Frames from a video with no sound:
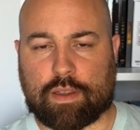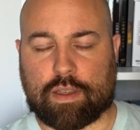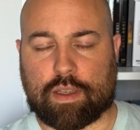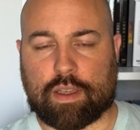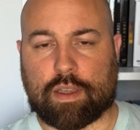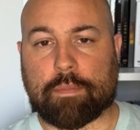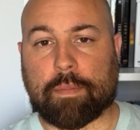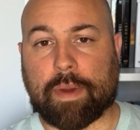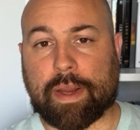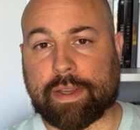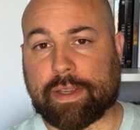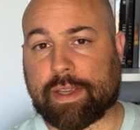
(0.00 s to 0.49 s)

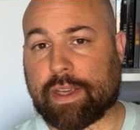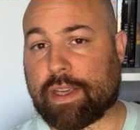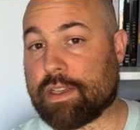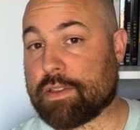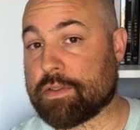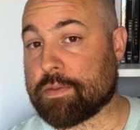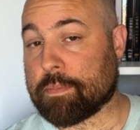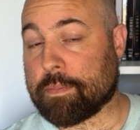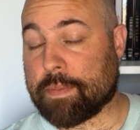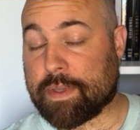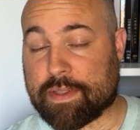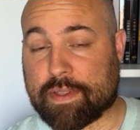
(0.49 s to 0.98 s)
In my
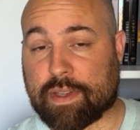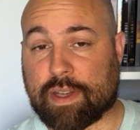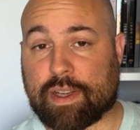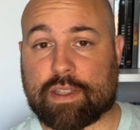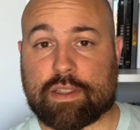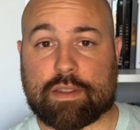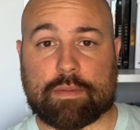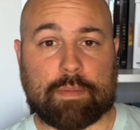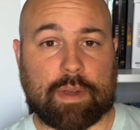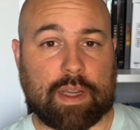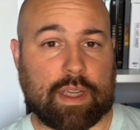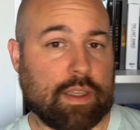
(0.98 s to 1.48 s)
case,
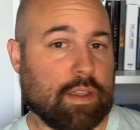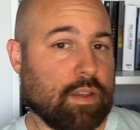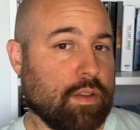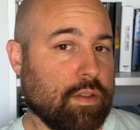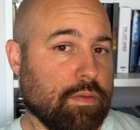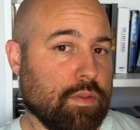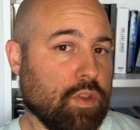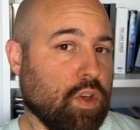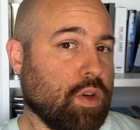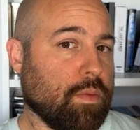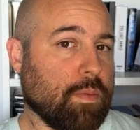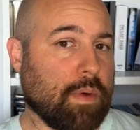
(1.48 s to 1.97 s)
besides my
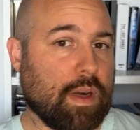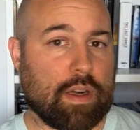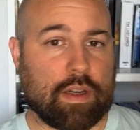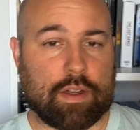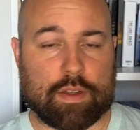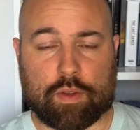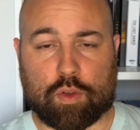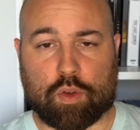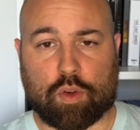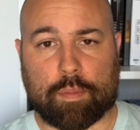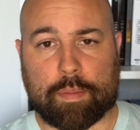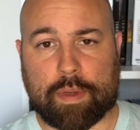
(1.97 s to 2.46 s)
normal
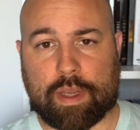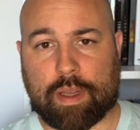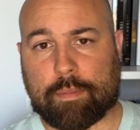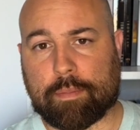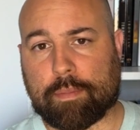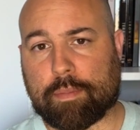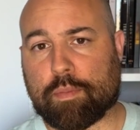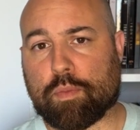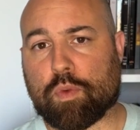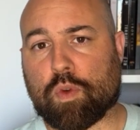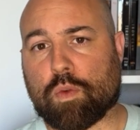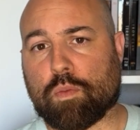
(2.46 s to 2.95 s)
European
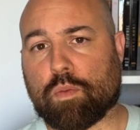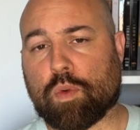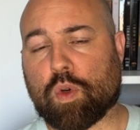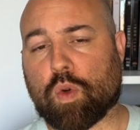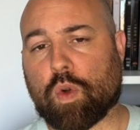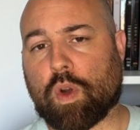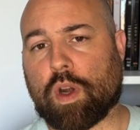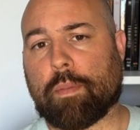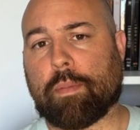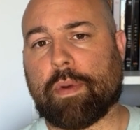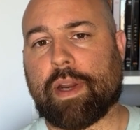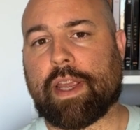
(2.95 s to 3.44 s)

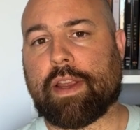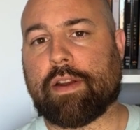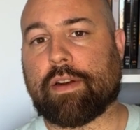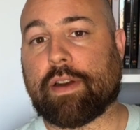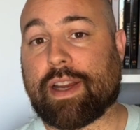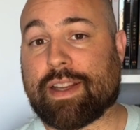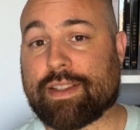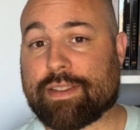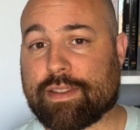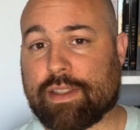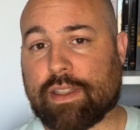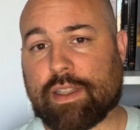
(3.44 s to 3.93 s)
Blu-ray player,
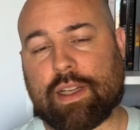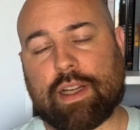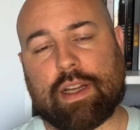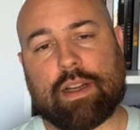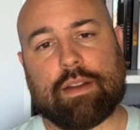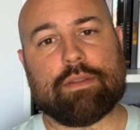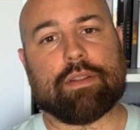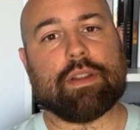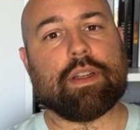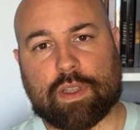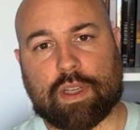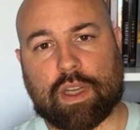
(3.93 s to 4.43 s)
I still
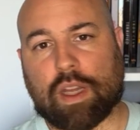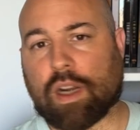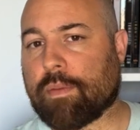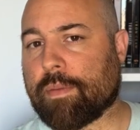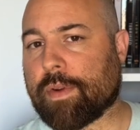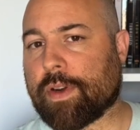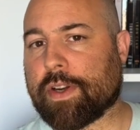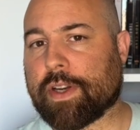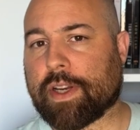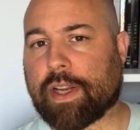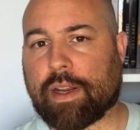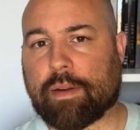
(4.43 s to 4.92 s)
have an
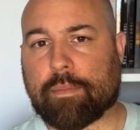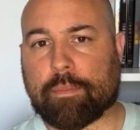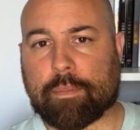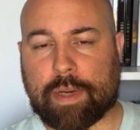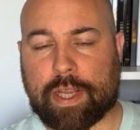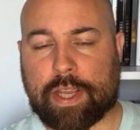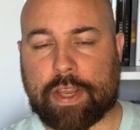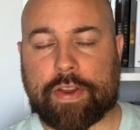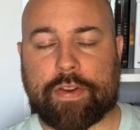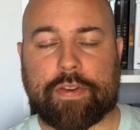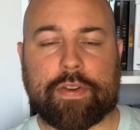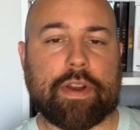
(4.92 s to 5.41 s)
American
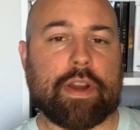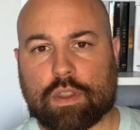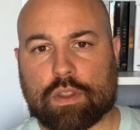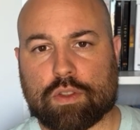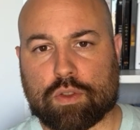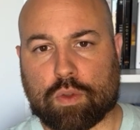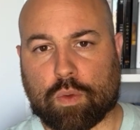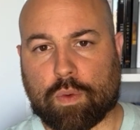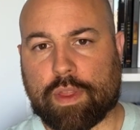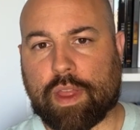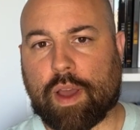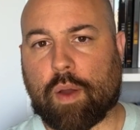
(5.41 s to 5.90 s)
player,
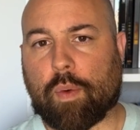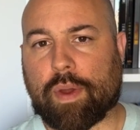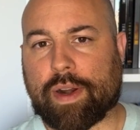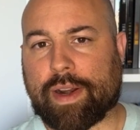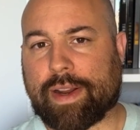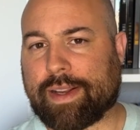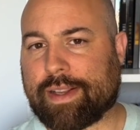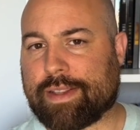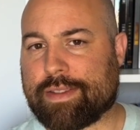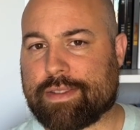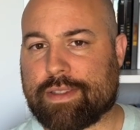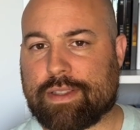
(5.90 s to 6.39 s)
so with that one I
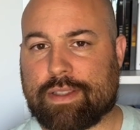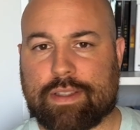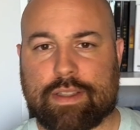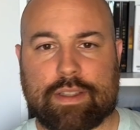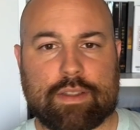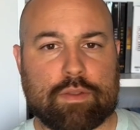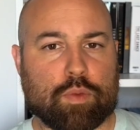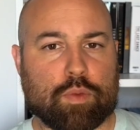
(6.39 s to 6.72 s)
can see these